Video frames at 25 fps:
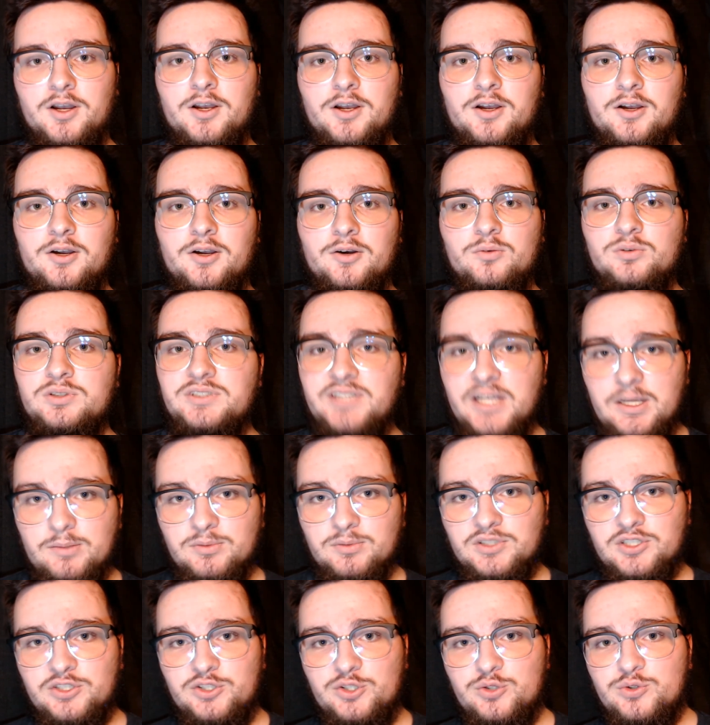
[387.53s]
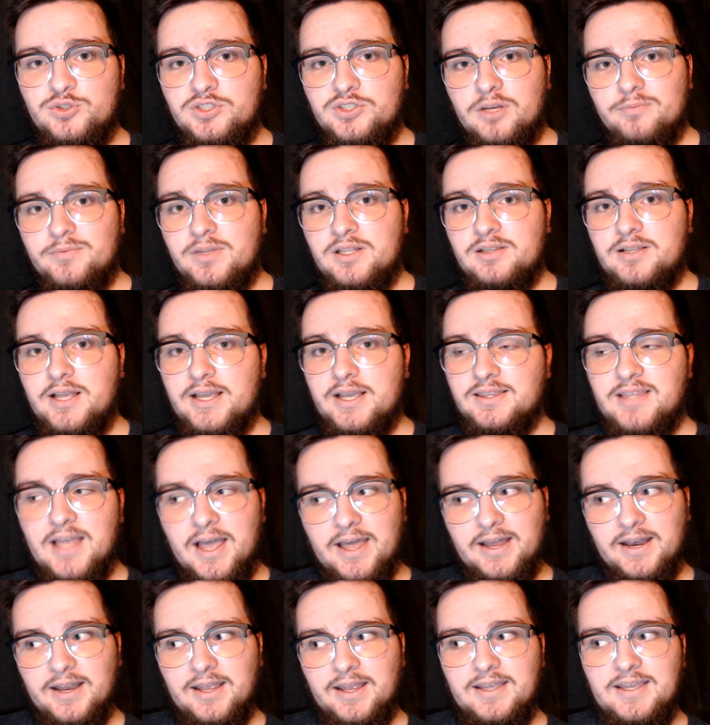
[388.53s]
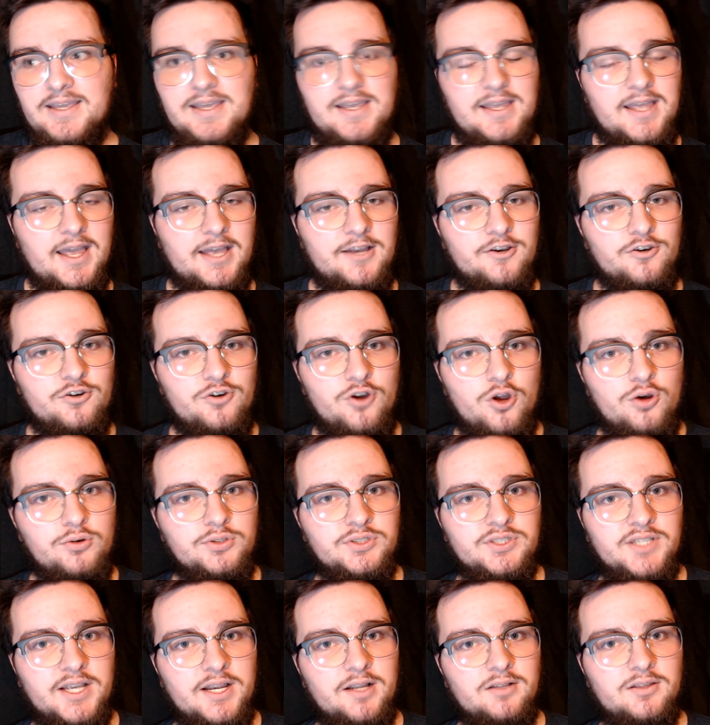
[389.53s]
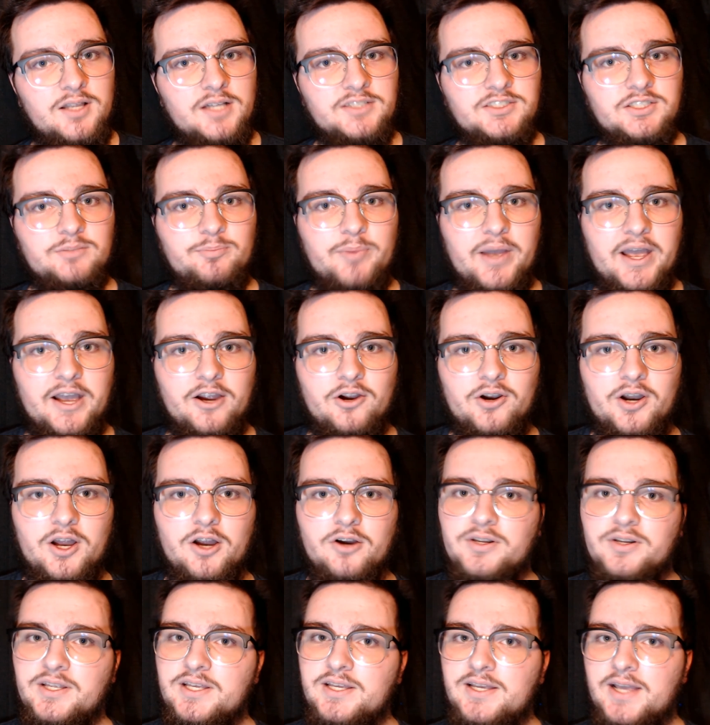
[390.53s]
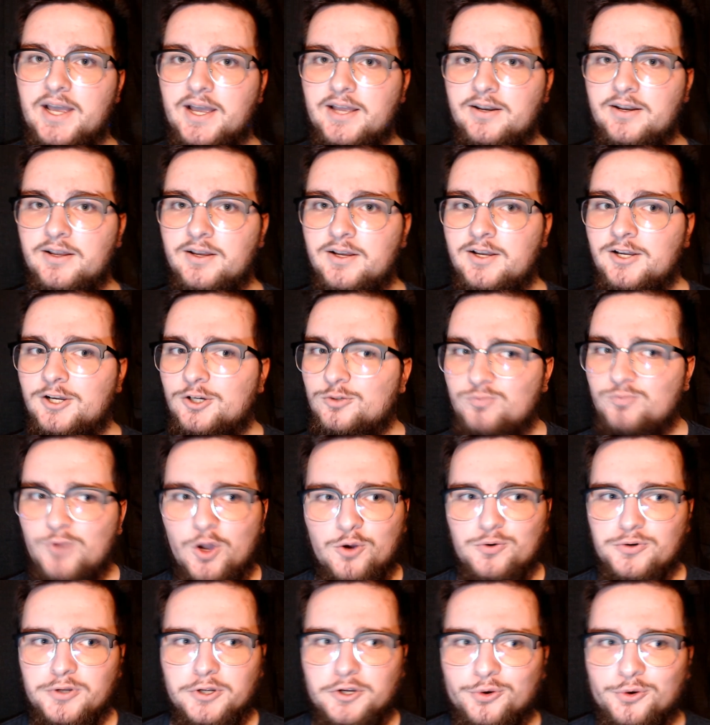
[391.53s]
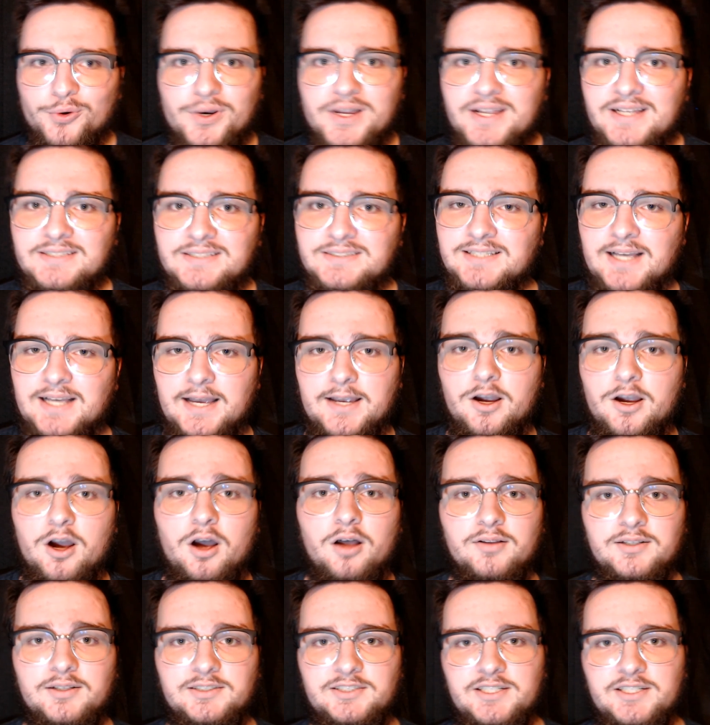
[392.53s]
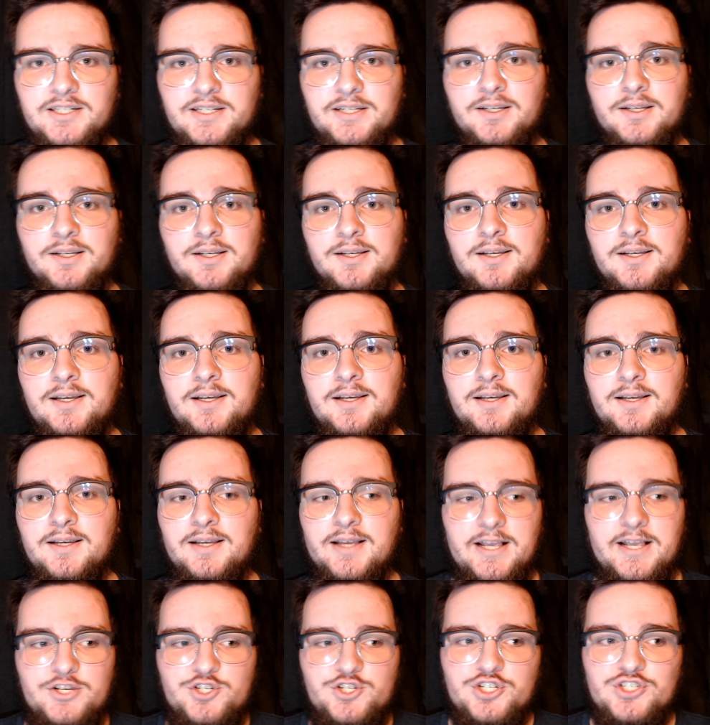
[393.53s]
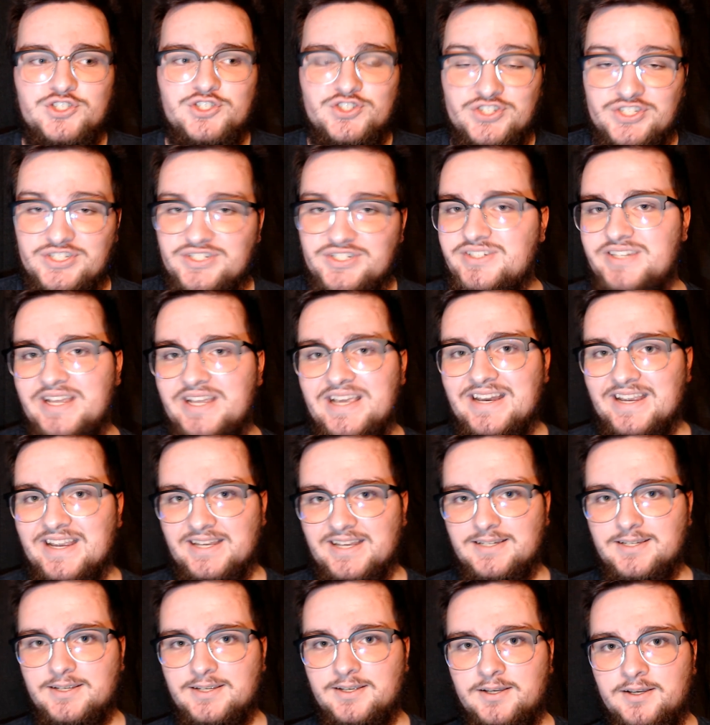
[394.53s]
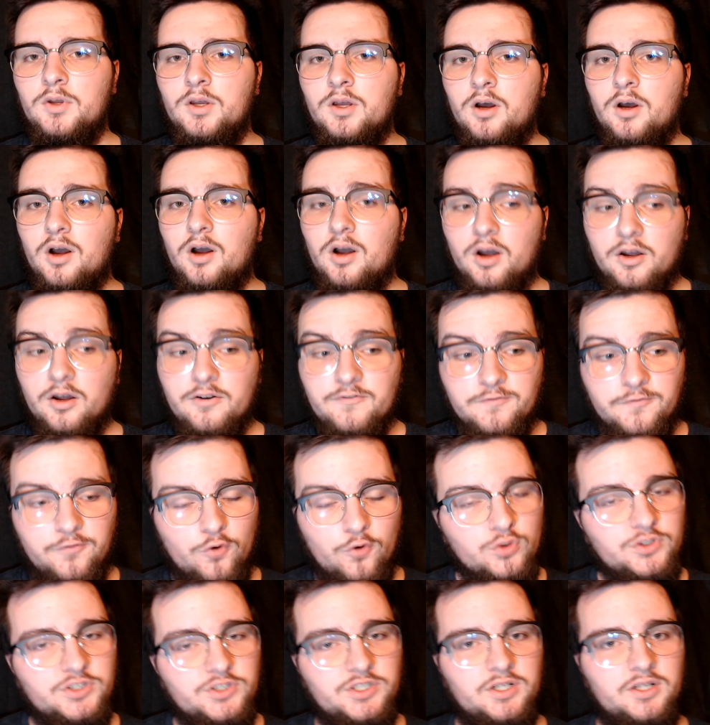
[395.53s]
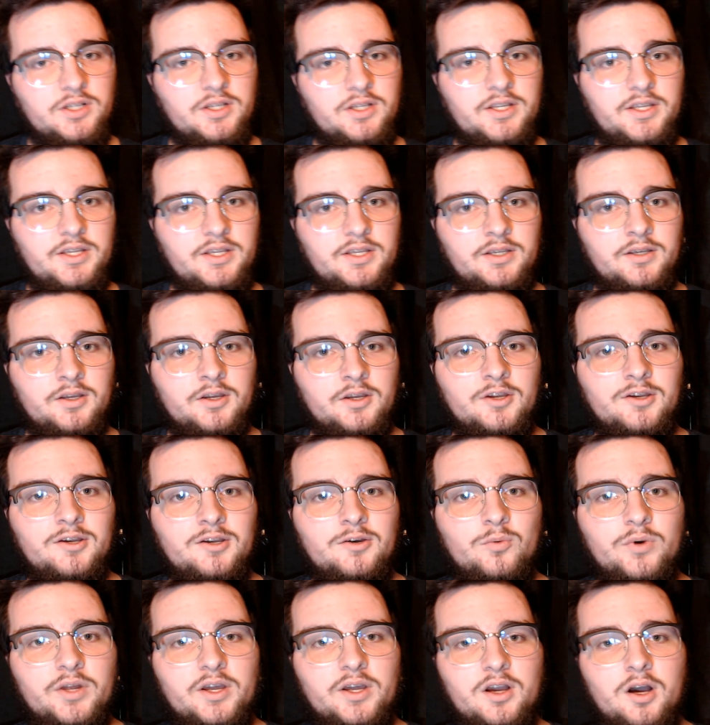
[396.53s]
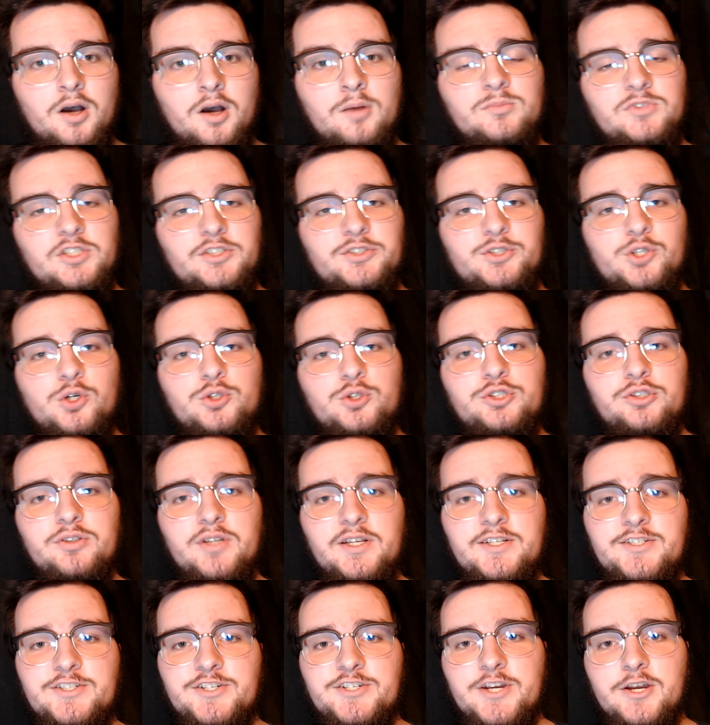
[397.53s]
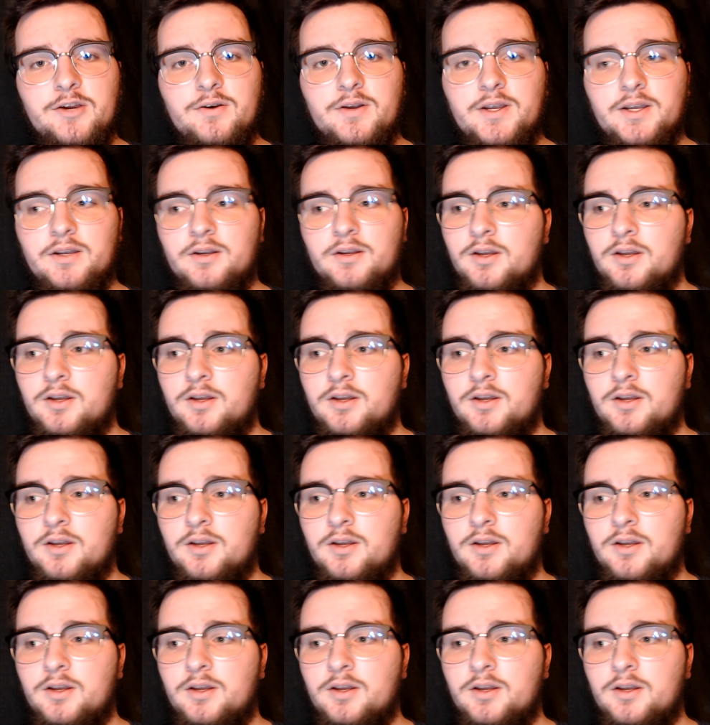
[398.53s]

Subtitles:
was able to do something like that. He had no psychological background. He had no degree in psychology. He just did it. Unfortunately, when it comes to social engineering,